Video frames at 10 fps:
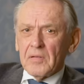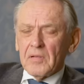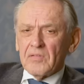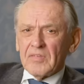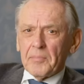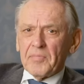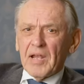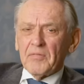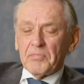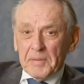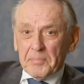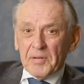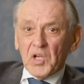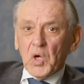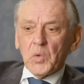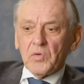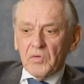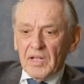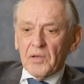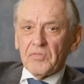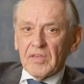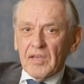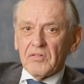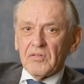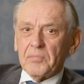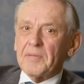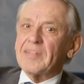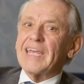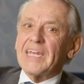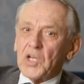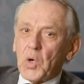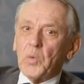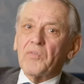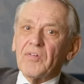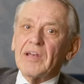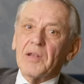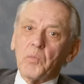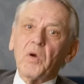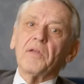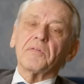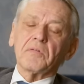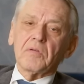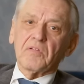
Sometimes people go to negotiations, but they don't really want a